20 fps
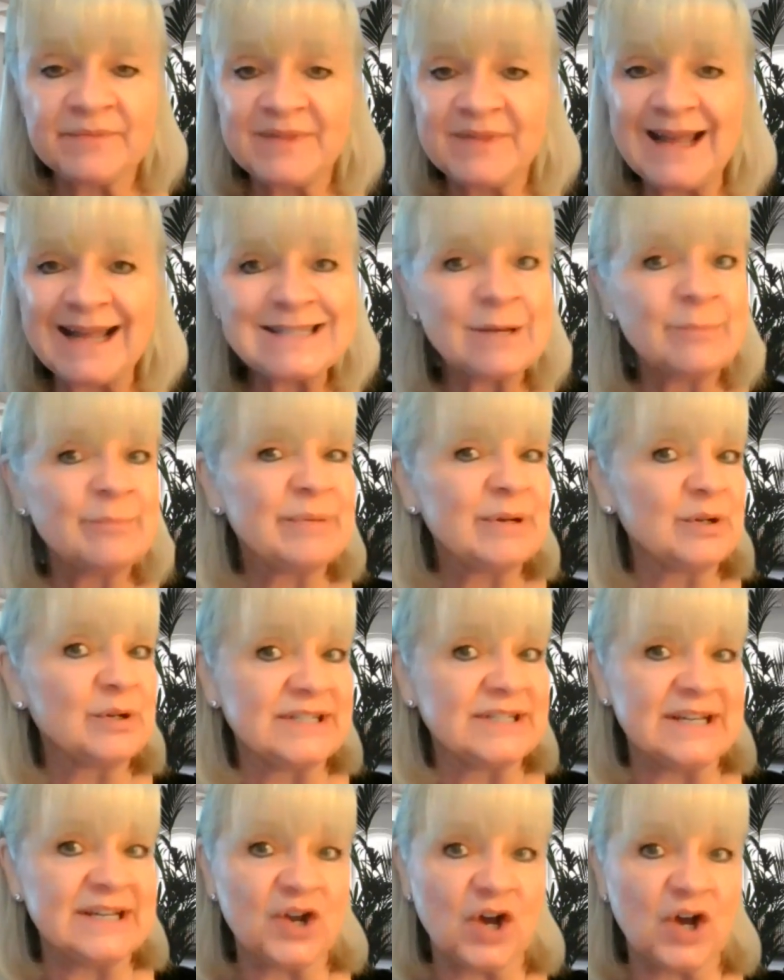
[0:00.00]
That's a
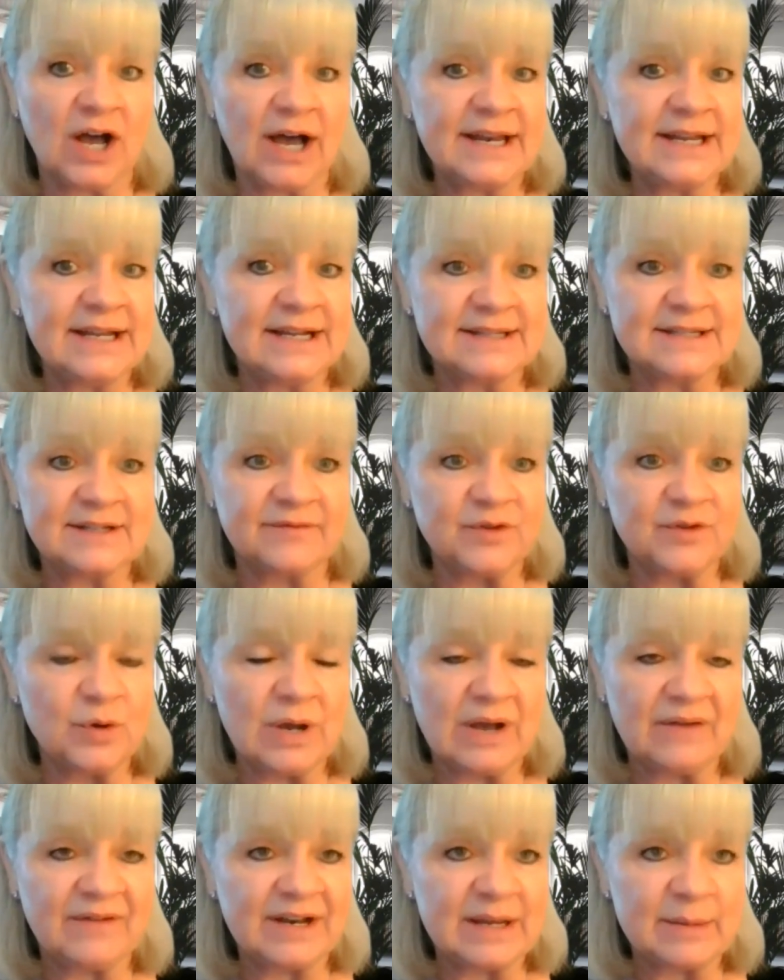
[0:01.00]
built-in audience if
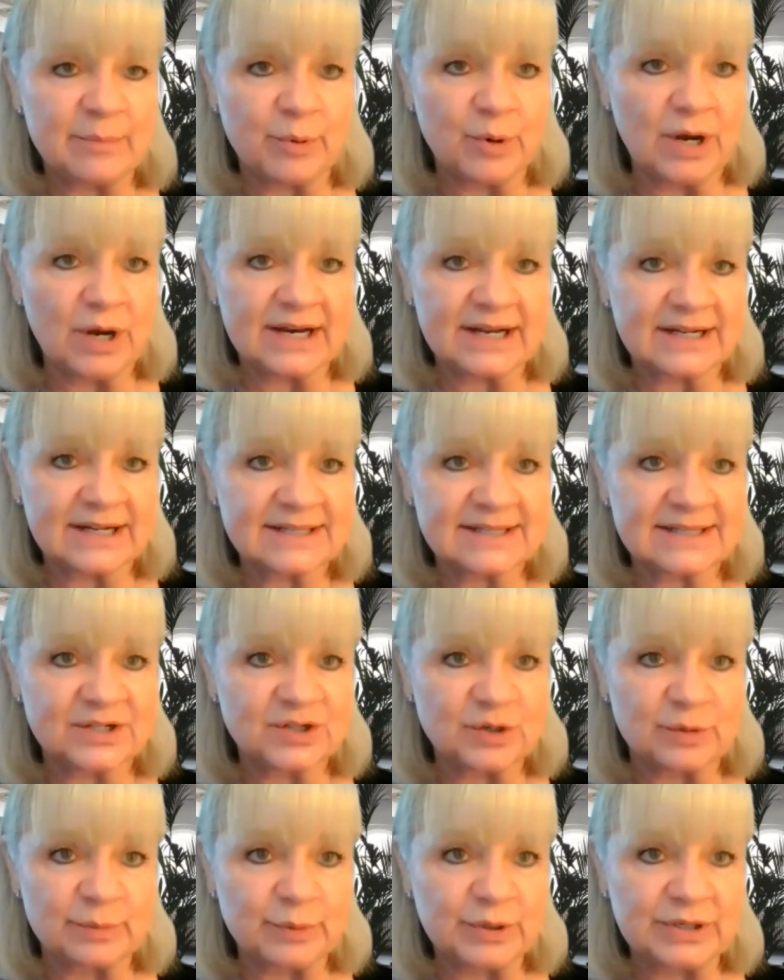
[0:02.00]
you have any products
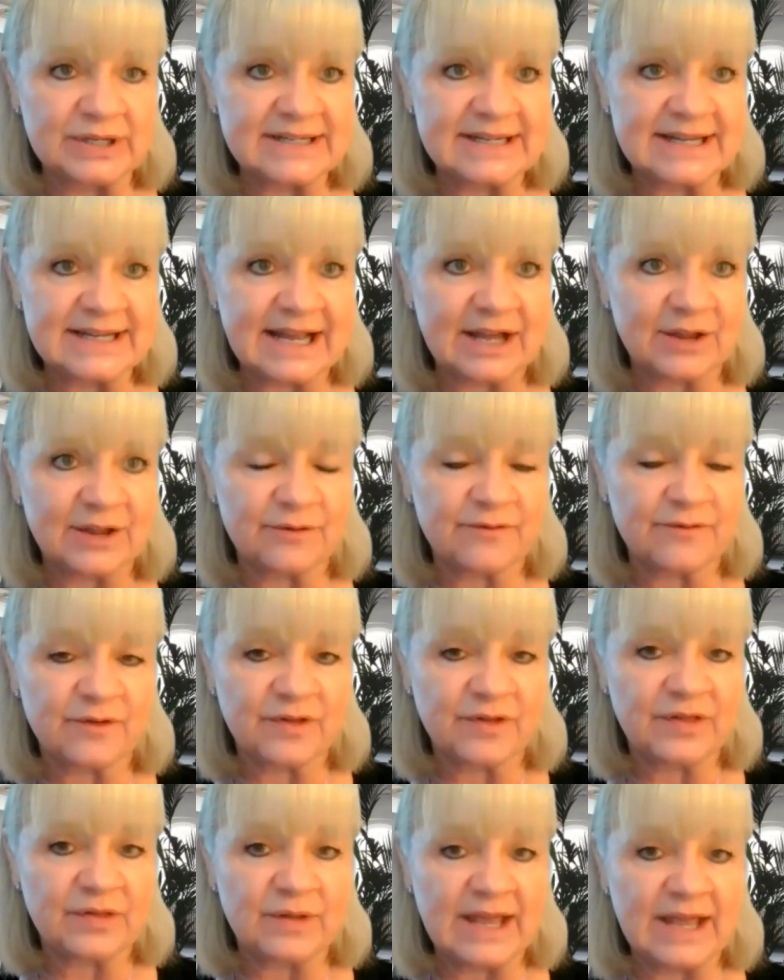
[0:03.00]
that you're putting together
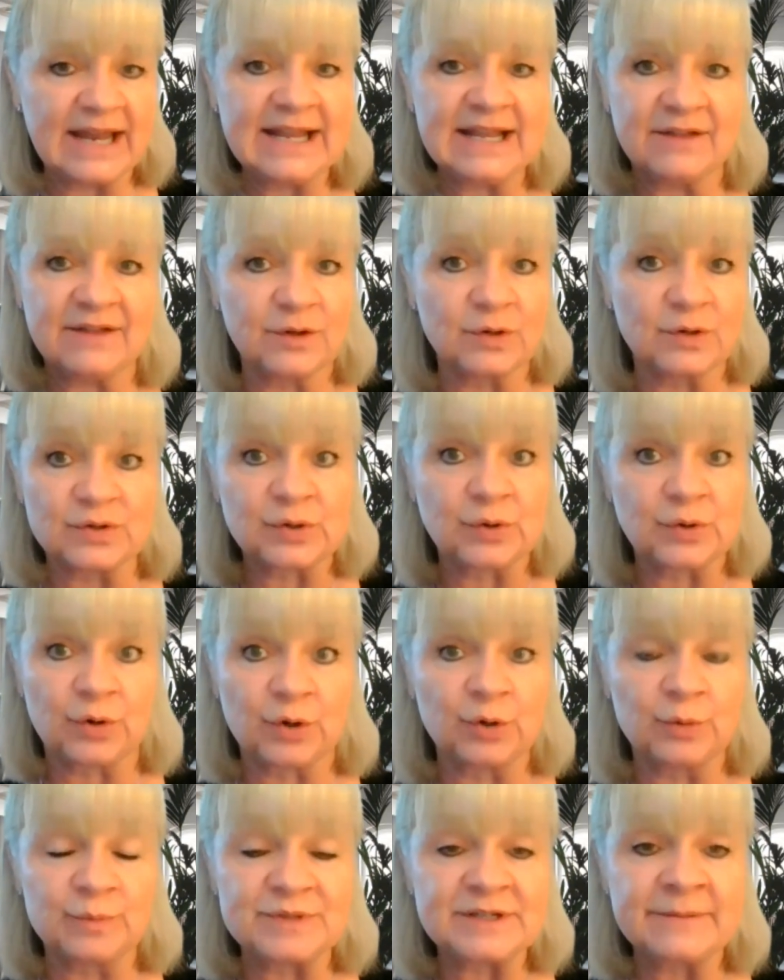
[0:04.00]
for any of those
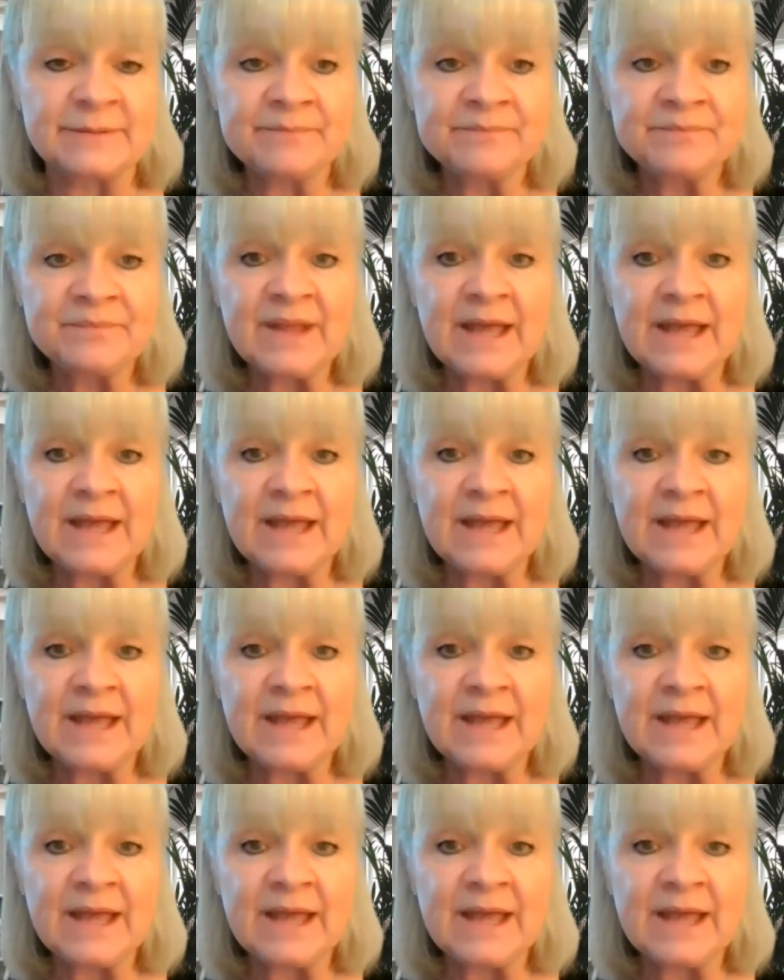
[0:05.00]
groups.